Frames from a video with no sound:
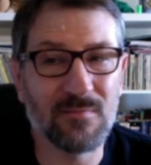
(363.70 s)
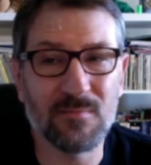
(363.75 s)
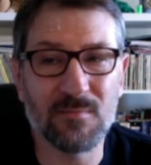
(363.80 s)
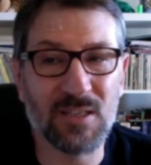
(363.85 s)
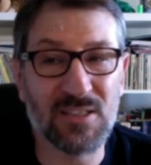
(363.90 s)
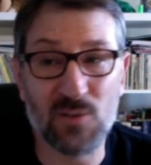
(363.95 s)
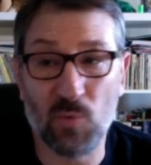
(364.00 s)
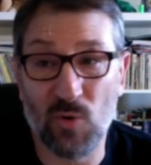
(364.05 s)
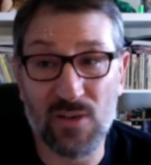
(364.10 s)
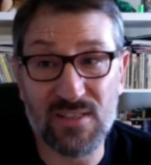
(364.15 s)

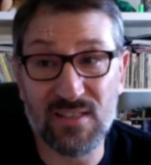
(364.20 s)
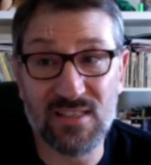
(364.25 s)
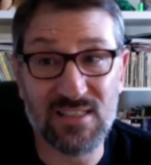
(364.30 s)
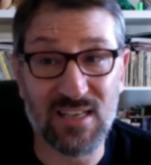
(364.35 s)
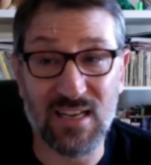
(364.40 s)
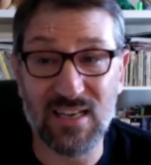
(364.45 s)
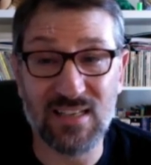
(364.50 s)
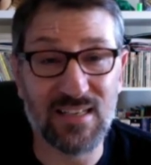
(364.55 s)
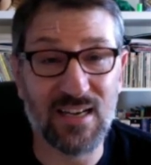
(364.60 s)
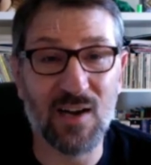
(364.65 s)
because it wasn't
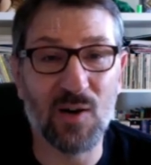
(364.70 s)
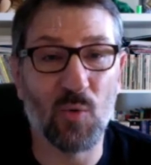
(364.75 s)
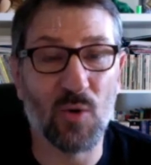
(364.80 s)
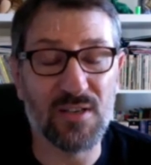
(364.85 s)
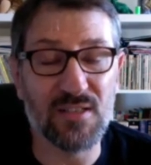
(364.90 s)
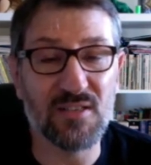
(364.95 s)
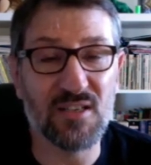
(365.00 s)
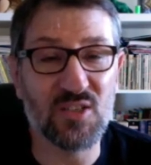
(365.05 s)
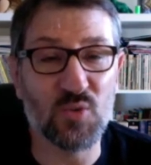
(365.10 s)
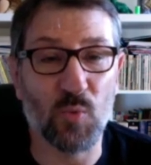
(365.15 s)
a takedown, it
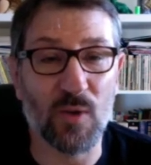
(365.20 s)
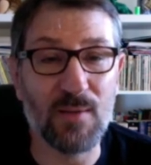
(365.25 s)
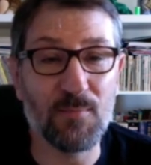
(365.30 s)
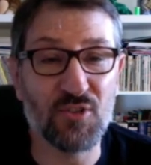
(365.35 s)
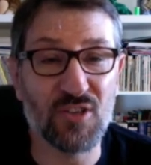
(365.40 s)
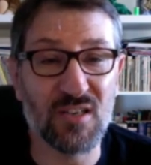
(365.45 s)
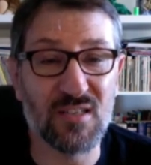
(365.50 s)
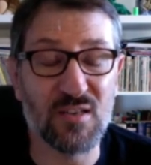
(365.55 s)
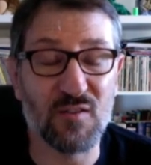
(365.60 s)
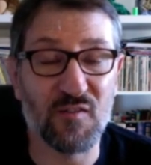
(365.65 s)
wasn't a sweep,
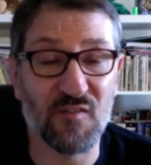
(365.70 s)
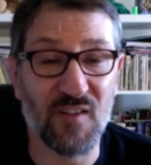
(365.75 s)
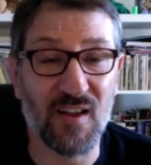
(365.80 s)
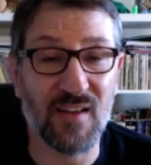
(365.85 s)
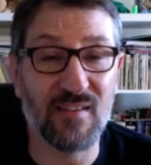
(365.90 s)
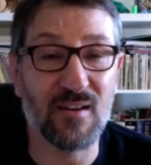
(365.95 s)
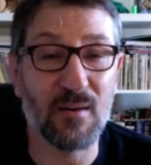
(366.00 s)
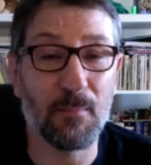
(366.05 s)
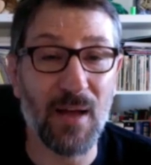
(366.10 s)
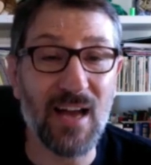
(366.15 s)
she just
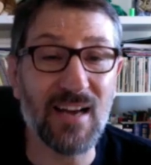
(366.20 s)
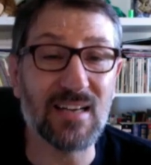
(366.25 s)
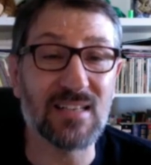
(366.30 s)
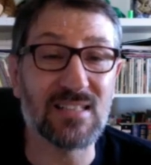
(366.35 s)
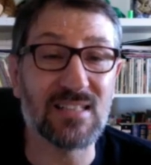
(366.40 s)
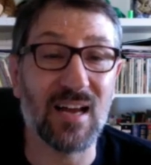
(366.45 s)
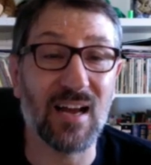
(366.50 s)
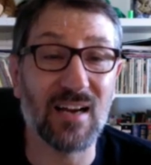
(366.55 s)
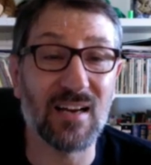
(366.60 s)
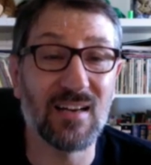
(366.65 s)
defended a back
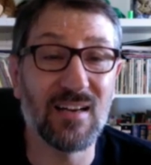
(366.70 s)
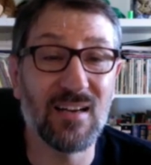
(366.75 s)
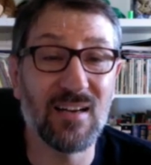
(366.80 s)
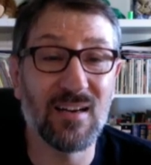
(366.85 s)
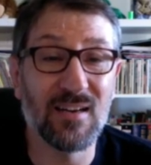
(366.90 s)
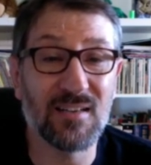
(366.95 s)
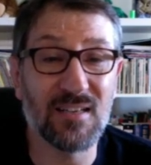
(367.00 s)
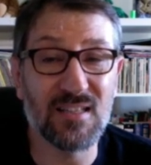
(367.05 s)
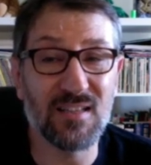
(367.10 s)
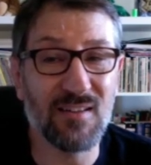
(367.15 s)
attack.
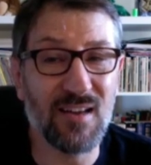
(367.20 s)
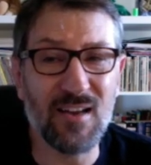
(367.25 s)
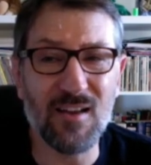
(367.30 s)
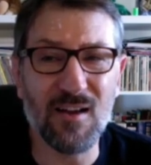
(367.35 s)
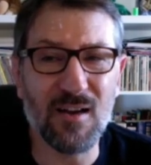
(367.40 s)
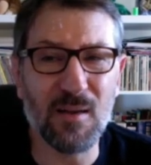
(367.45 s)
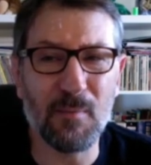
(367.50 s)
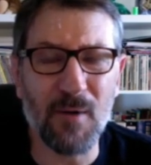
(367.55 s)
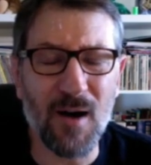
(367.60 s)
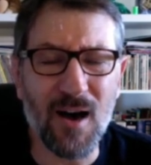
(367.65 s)
Does the lady
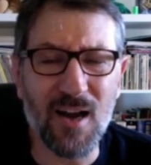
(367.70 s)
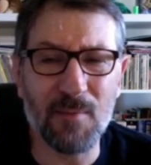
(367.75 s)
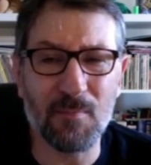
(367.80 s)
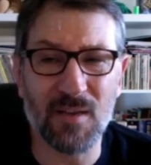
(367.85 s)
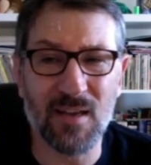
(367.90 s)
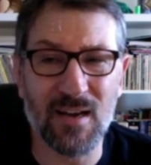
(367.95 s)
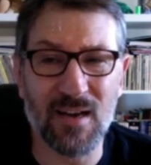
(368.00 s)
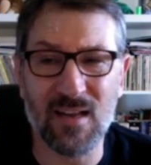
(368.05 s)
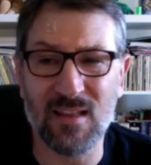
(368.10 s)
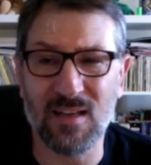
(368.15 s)
on the bottom
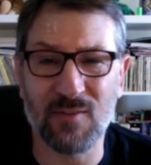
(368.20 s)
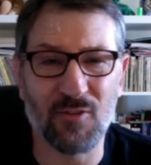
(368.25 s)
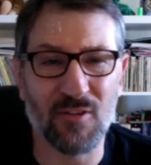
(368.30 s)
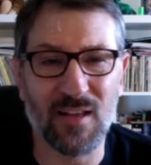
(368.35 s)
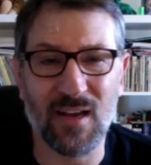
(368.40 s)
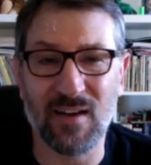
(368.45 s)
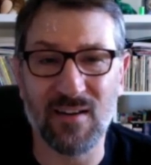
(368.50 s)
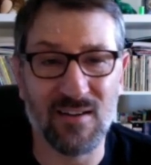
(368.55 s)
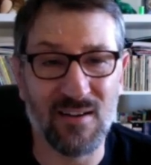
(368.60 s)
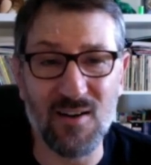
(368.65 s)
get anything for
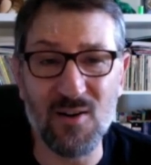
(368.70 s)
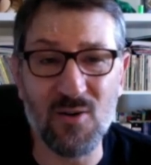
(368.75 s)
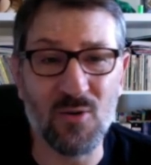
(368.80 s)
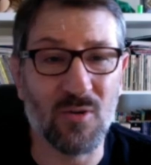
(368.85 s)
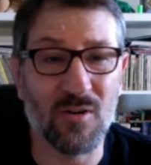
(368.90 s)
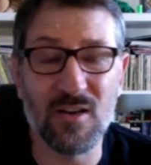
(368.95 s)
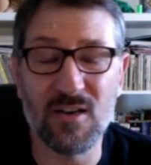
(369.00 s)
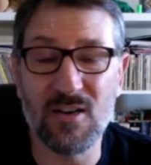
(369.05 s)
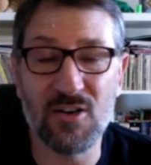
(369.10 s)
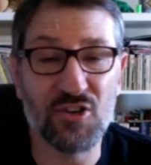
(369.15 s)
that?
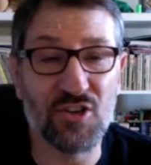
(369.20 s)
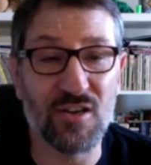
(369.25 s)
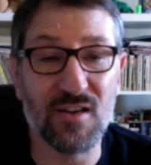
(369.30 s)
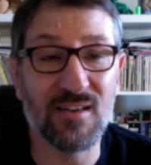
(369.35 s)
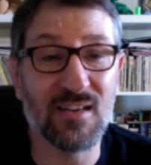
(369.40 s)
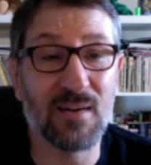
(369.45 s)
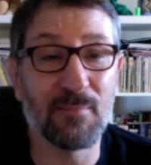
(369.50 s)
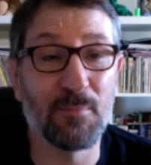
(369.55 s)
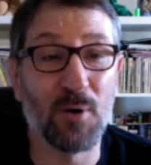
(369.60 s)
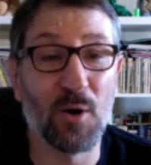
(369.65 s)
No, she
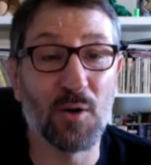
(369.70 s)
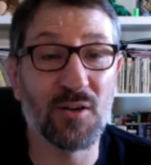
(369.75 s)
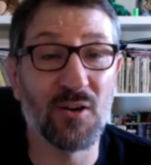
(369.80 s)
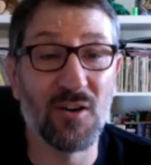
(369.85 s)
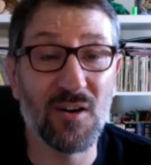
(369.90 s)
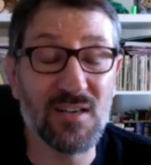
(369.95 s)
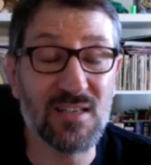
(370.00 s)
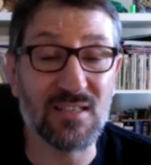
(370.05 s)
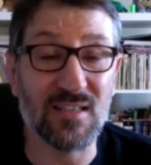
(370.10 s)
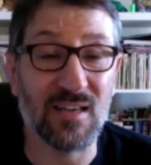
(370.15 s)
didn't get both her
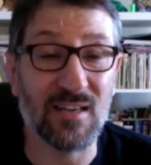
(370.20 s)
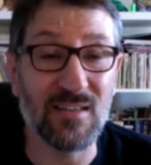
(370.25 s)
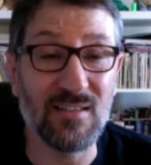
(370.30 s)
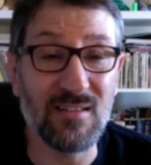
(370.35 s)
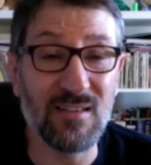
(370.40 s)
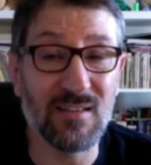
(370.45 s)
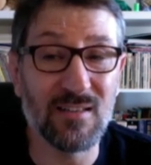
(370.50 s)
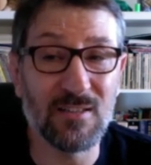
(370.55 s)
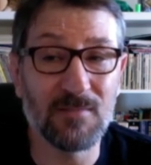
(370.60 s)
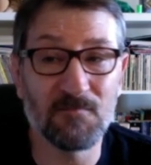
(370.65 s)
hooks
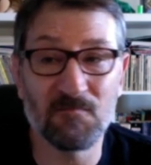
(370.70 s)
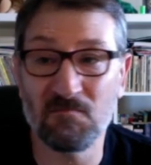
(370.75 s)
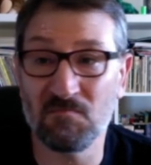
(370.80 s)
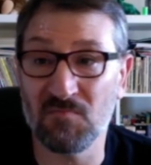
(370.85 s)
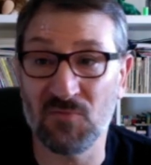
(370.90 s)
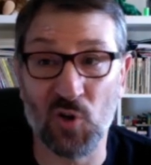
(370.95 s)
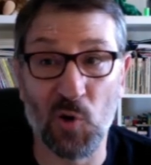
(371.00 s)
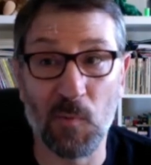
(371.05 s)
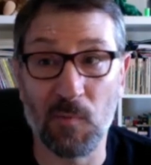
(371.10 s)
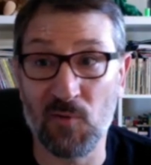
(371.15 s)
in.
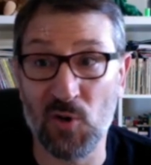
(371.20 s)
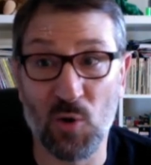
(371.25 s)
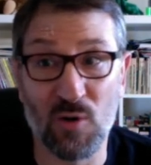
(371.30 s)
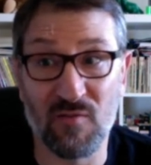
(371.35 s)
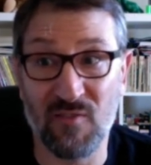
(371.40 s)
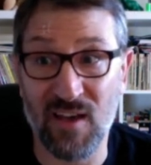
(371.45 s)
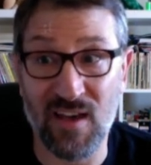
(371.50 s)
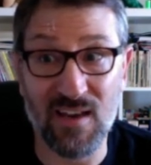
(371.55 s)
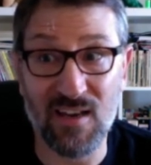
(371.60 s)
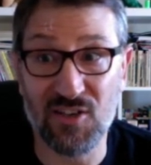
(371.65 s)
No
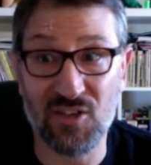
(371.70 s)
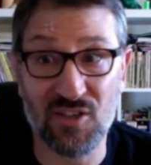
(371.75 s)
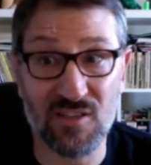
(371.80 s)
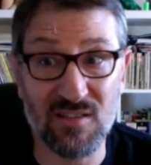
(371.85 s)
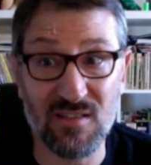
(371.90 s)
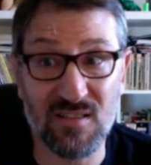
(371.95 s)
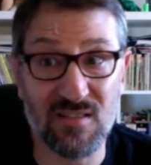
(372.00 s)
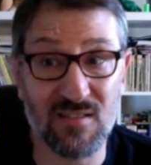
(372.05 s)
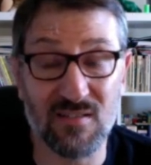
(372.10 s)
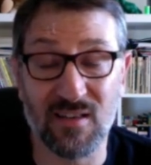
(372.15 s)

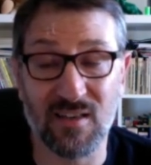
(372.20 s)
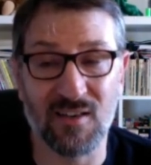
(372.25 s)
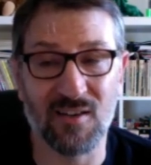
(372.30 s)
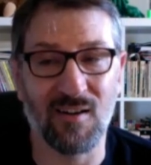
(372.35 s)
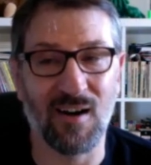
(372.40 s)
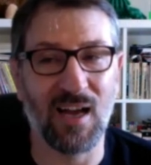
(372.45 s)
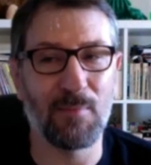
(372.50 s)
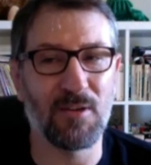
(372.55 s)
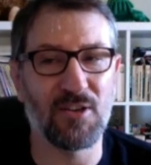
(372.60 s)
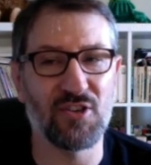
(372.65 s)
advantages, like under
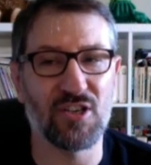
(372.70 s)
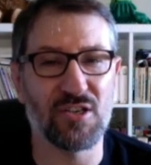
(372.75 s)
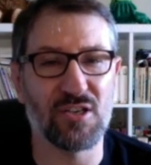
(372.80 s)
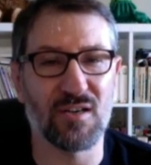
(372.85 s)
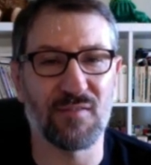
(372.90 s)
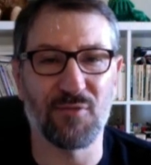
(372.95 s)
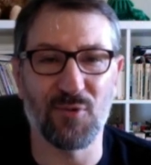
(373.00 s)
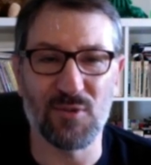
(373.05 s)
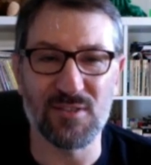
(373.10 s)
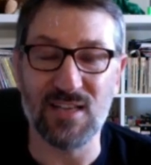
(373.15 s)

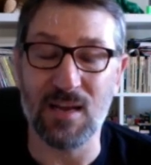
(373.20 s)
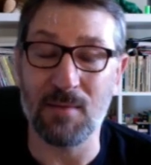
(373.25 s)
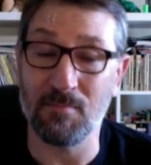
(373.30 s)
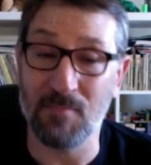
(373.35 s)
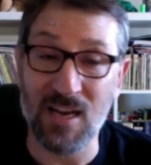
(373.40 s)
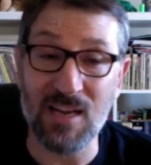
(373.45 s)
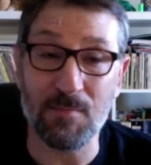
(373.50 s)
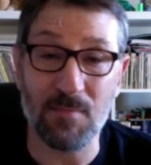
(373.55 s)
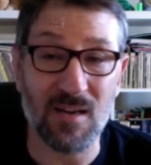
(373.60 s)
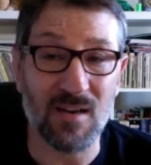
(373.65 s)
IBJJF rules that
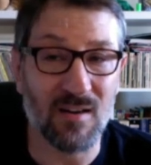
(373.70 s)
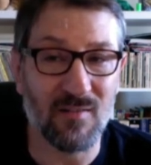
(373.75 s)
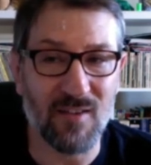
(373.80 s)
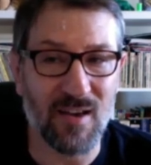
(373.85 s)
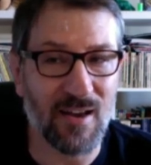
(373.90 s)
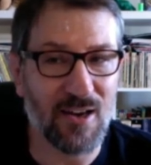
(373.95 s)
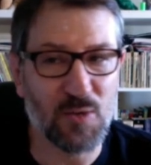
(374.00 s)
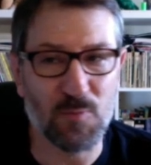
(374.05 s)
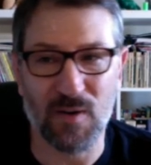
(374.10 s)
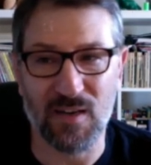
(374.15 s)
might be an
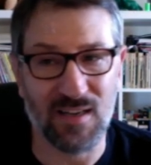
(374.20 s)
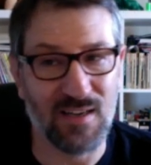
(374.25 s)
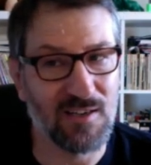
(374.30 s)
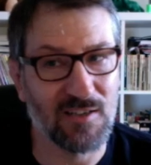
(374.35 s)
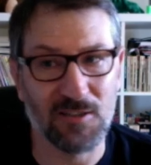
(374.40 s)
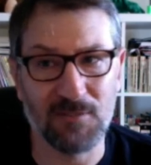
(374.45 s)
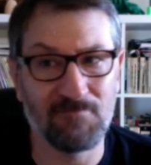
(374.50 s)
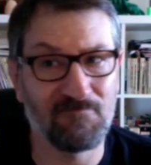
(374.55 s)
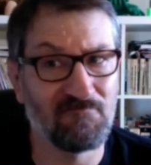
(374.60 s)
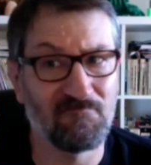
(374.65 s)
advantage, but
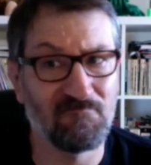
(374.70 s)
here,